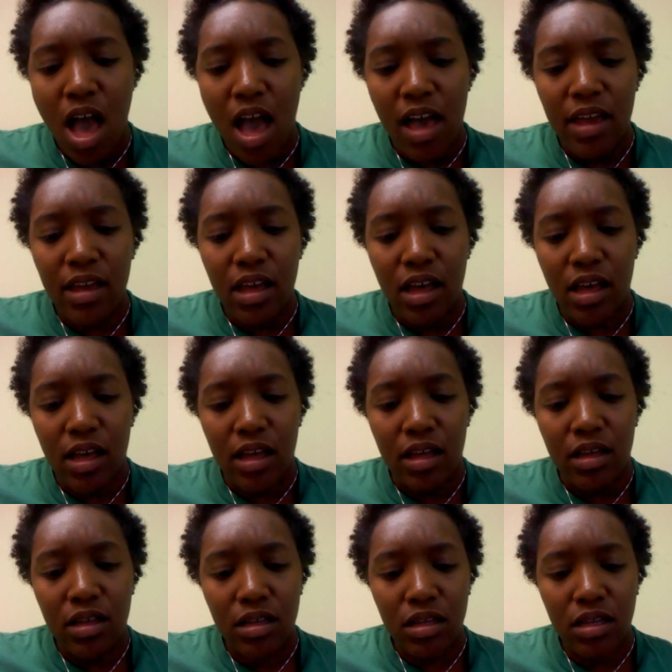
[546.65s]

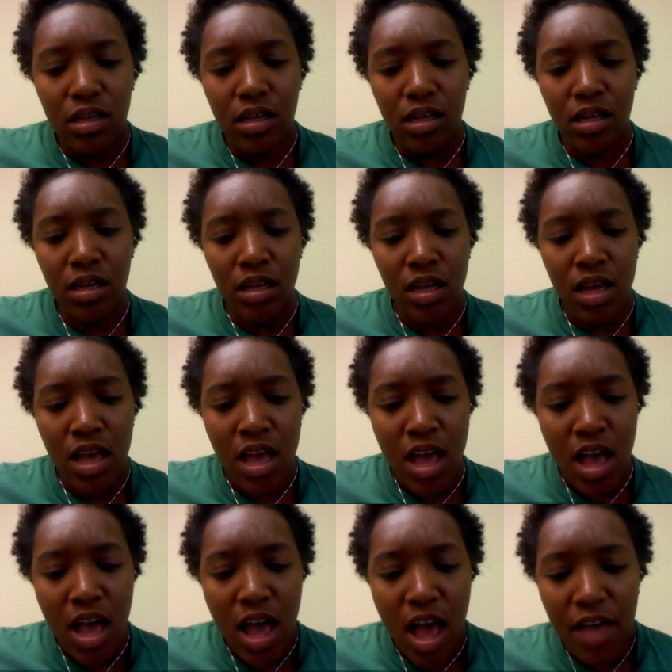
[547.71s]
I
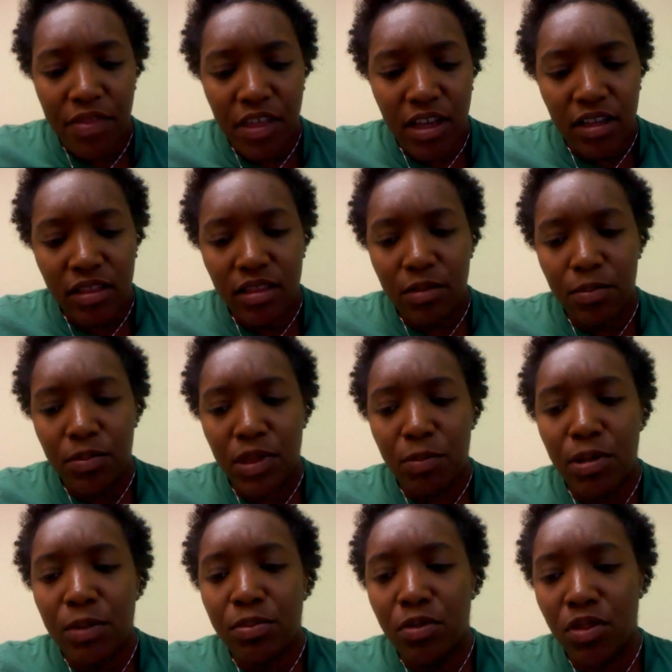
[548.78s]
think
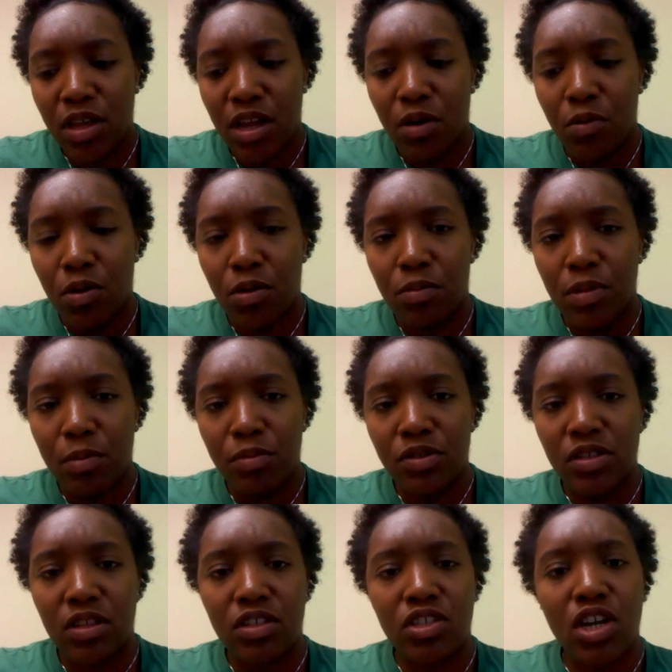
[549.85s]
the people there were
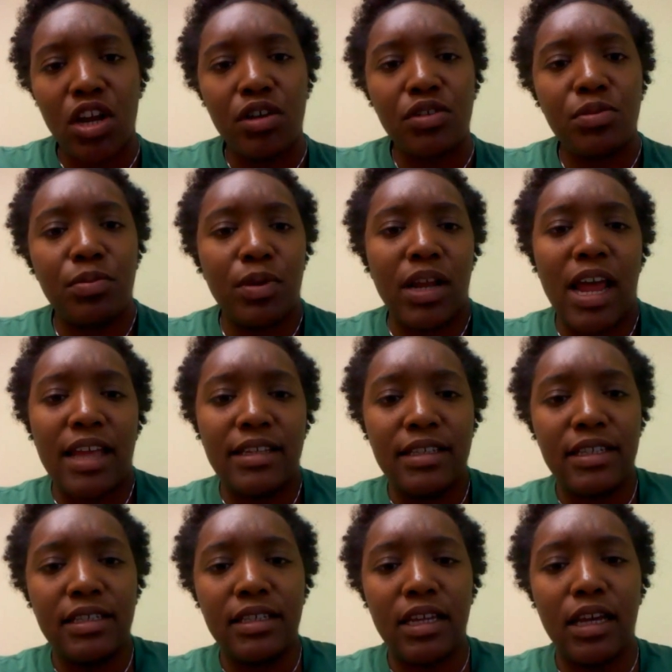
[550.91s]
members of the church, but I
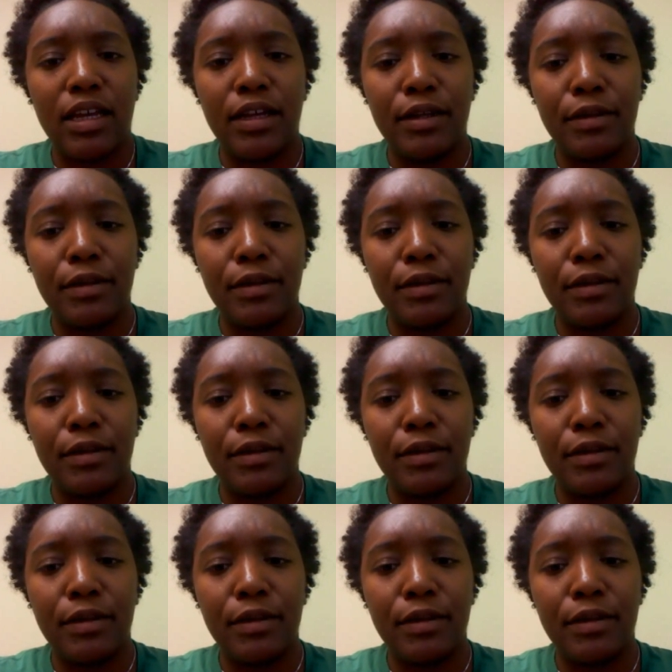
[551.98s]
didn't